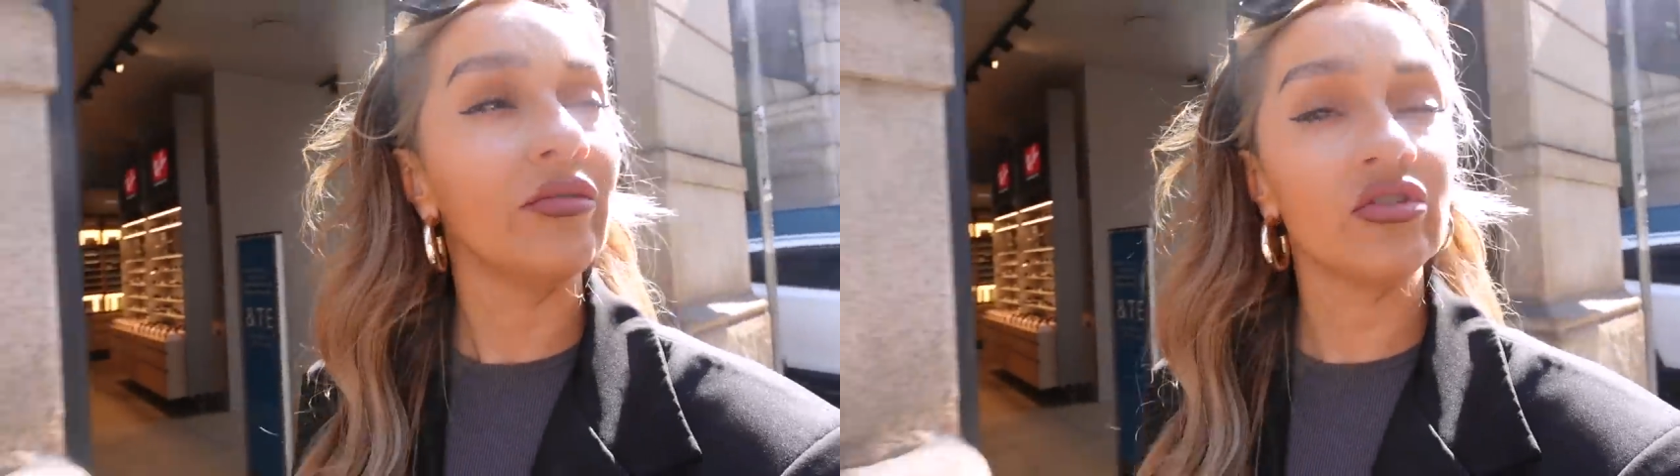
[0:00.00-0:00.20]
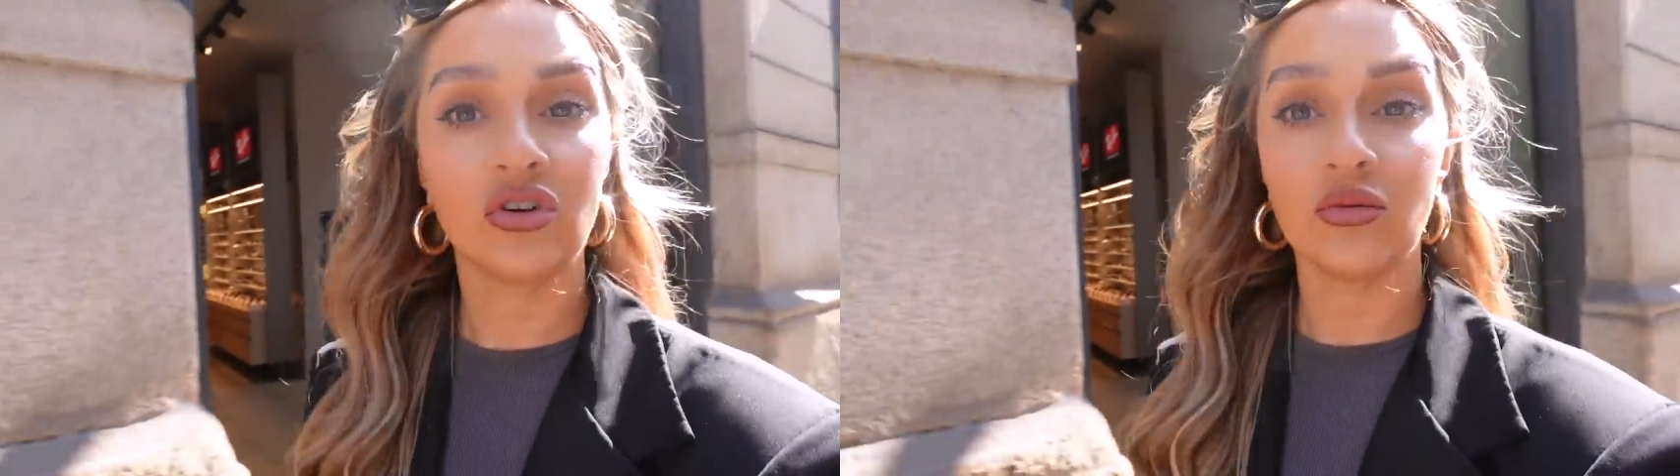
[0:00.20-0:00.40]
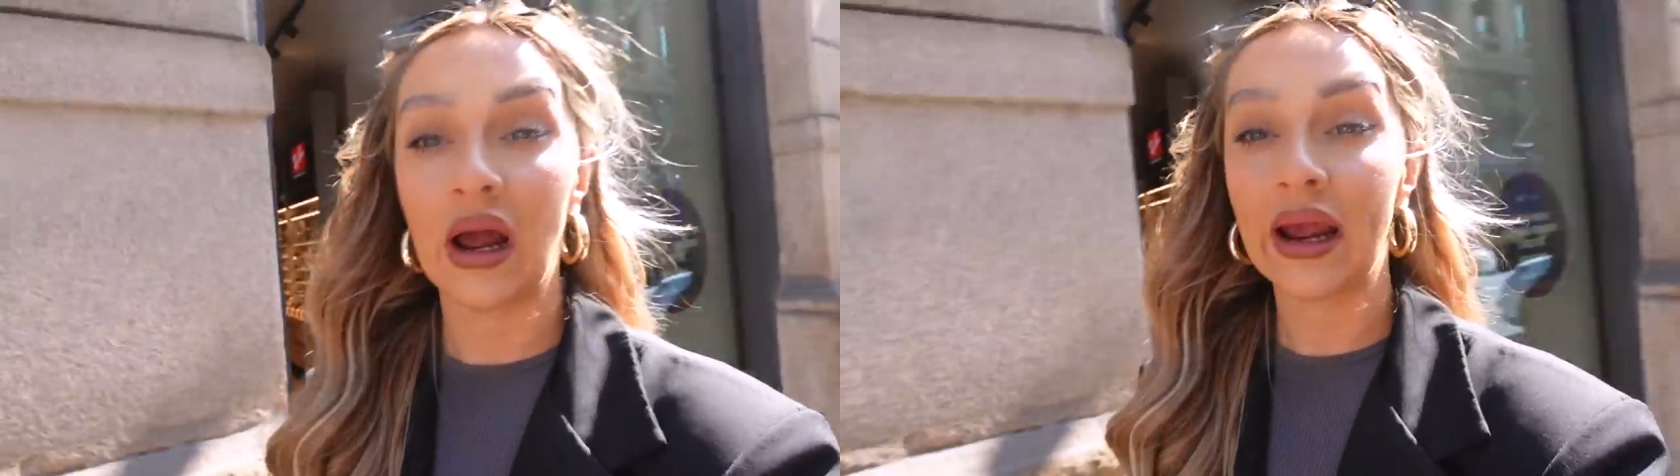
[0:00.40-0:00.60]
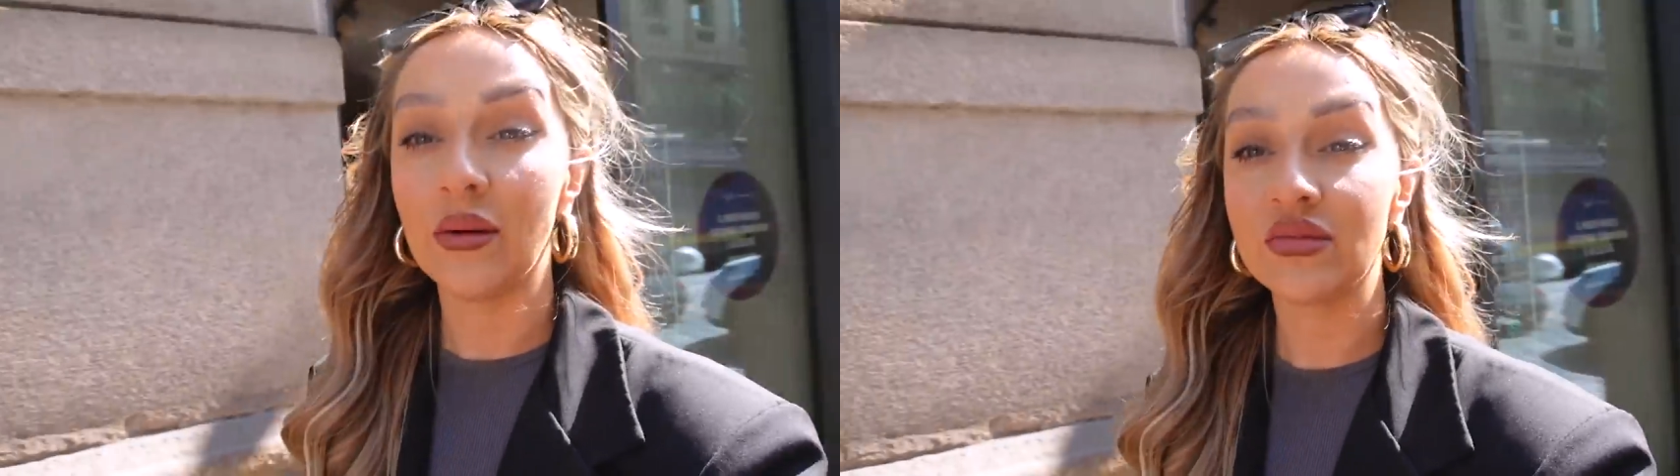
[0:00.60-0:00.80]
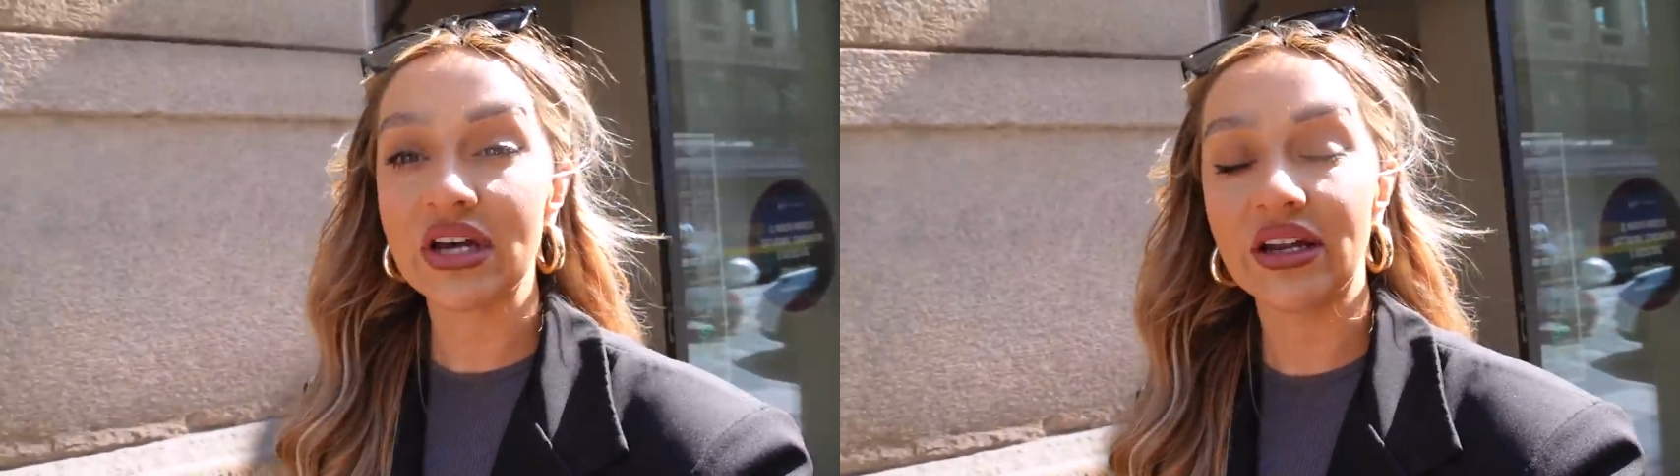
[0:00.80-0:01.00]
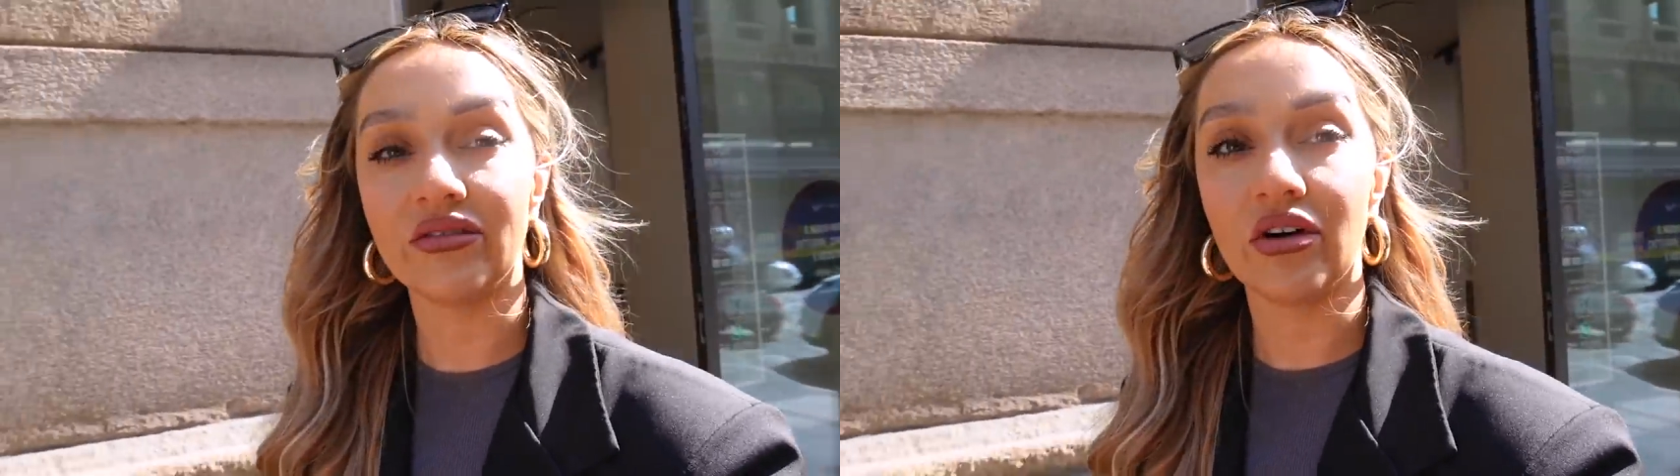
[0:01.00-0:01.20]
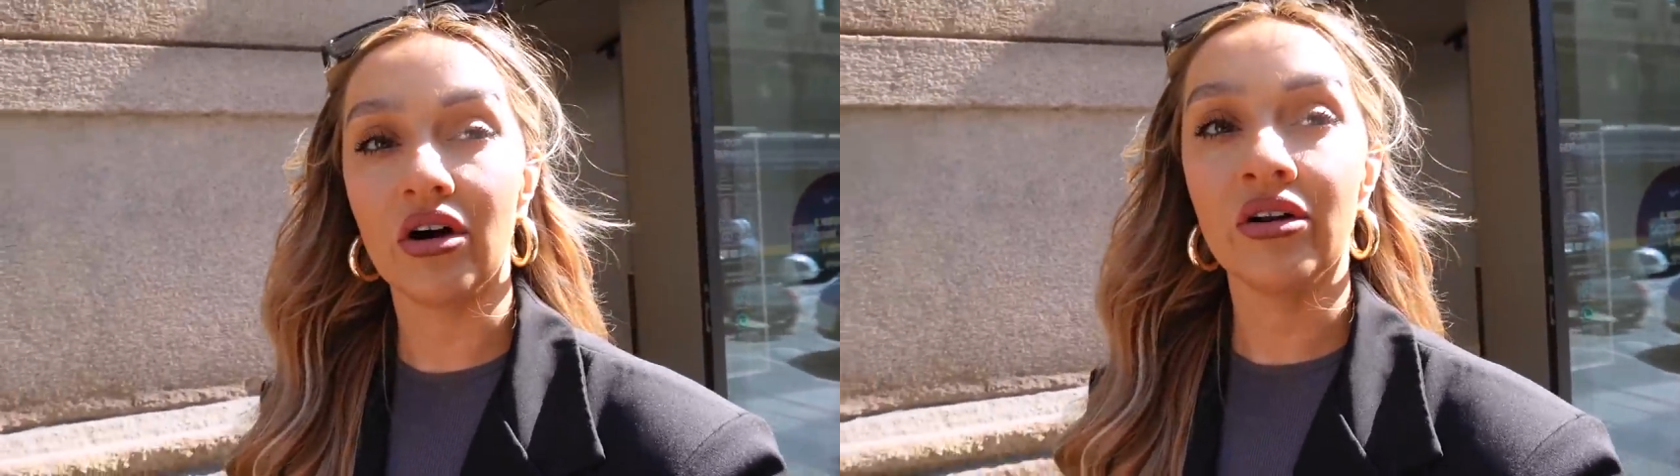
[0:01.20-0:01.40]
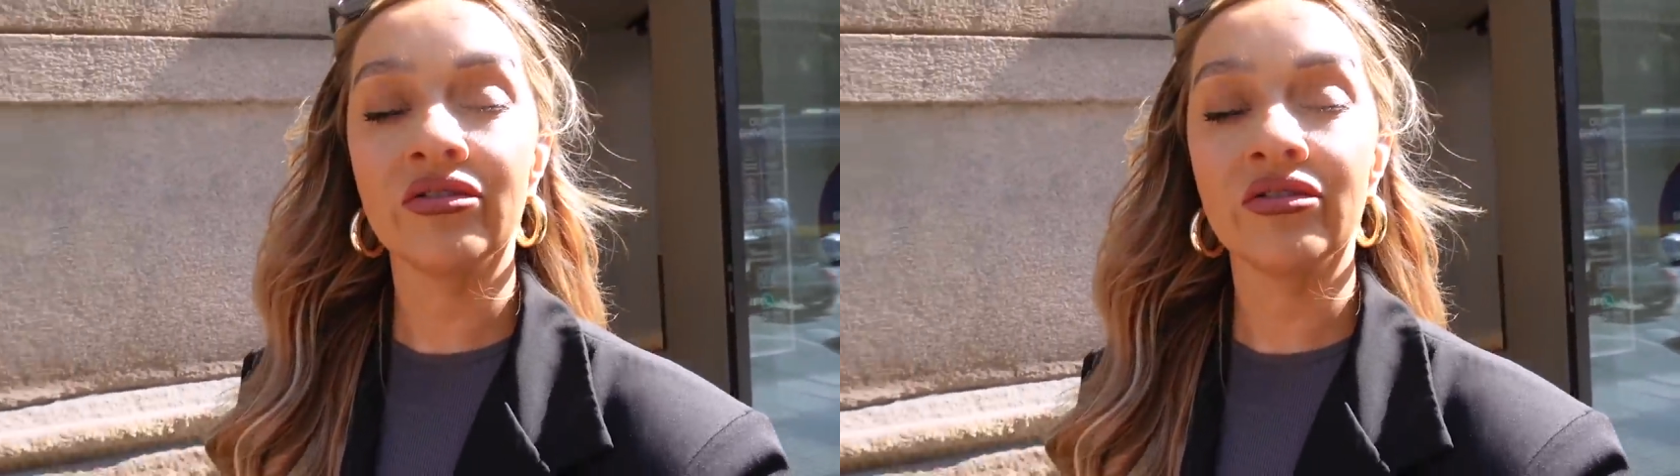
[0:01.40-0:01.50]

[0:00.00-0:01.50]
I've just took my um, sat nav off.